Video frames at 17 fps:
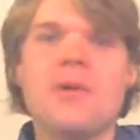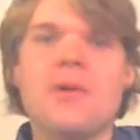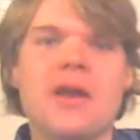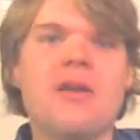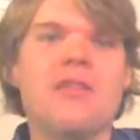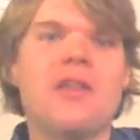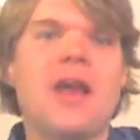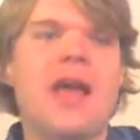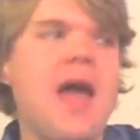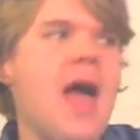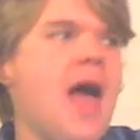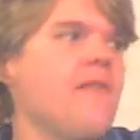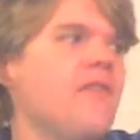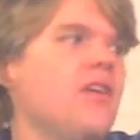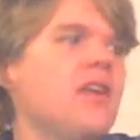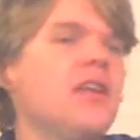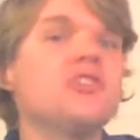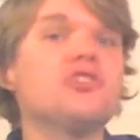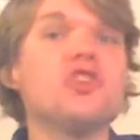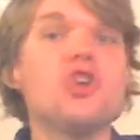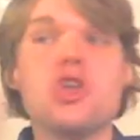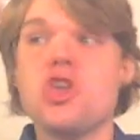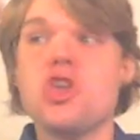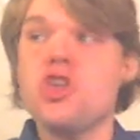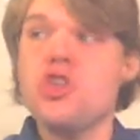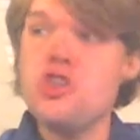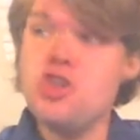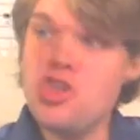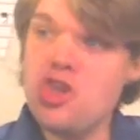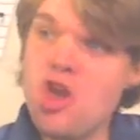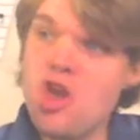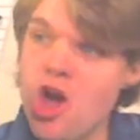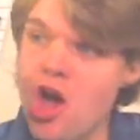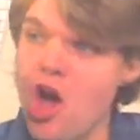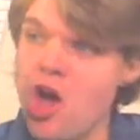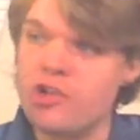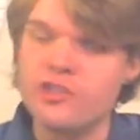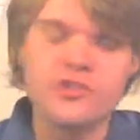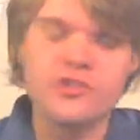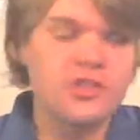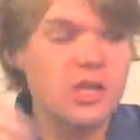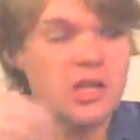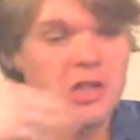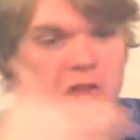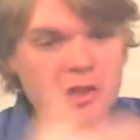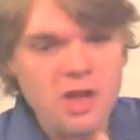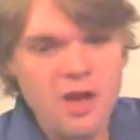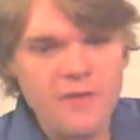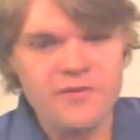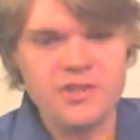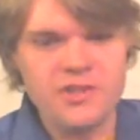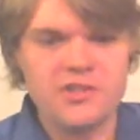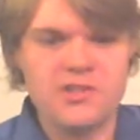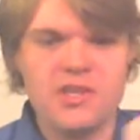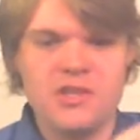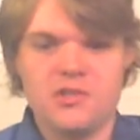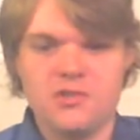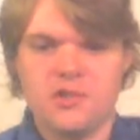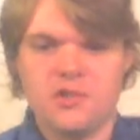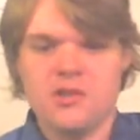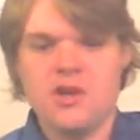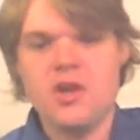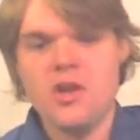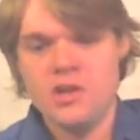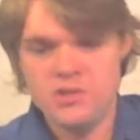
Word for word: But now that I have it, it's like, yes! Love this t-shirt.